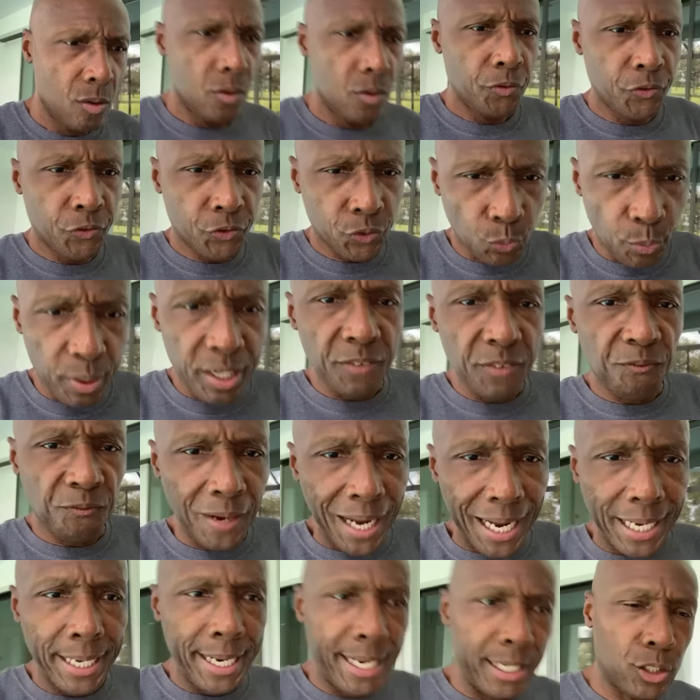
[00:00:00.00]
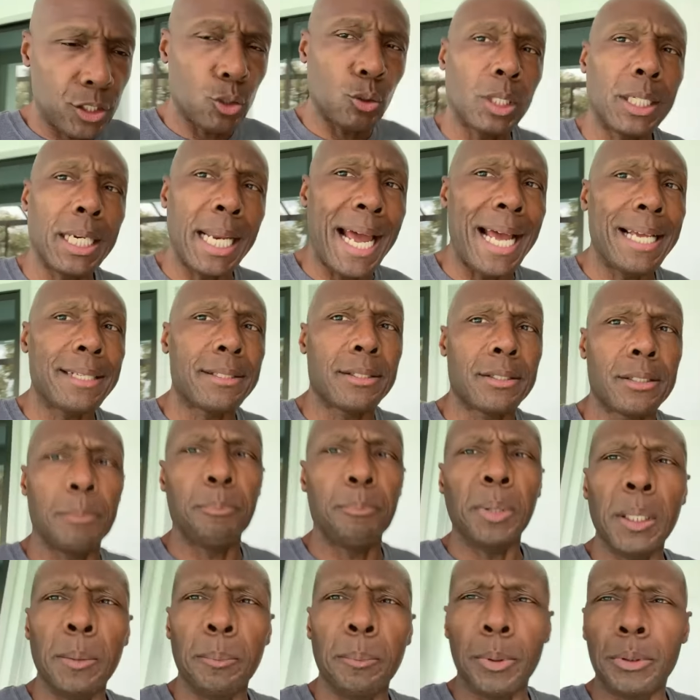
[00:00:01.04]
three financial classes
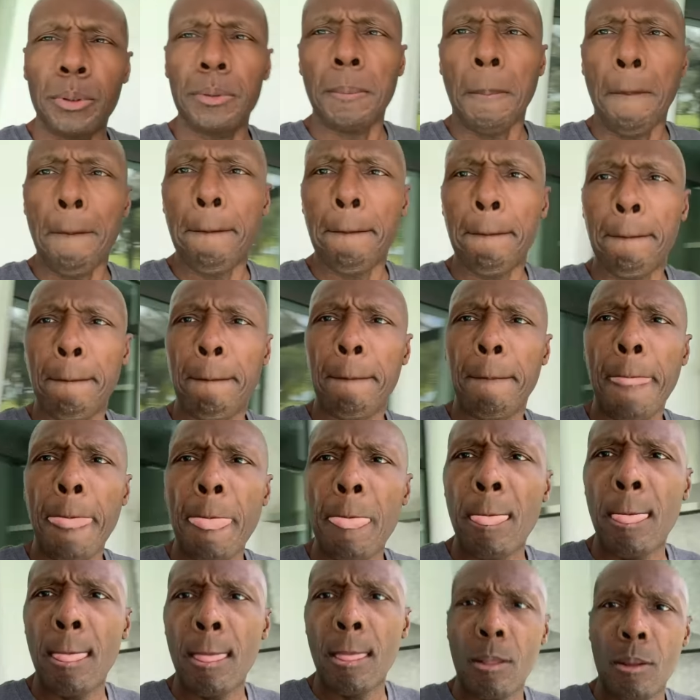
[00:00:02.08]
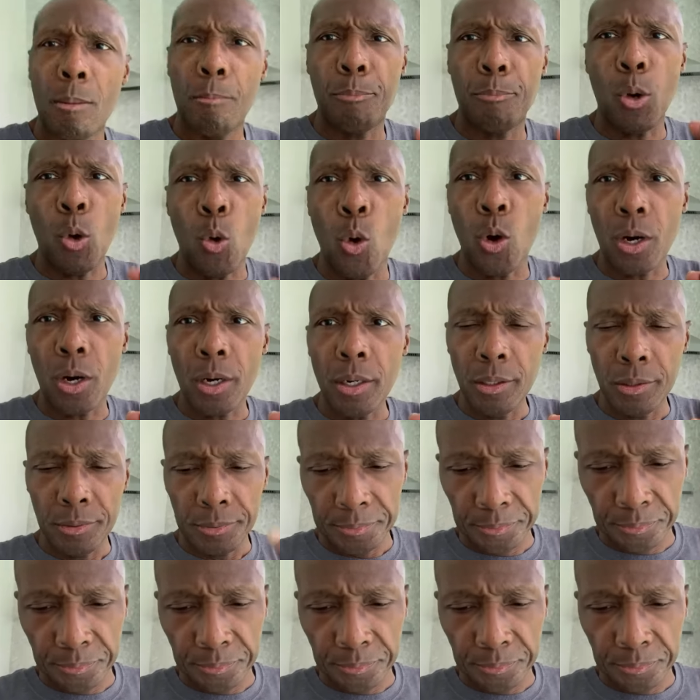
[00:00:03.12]
of people poor,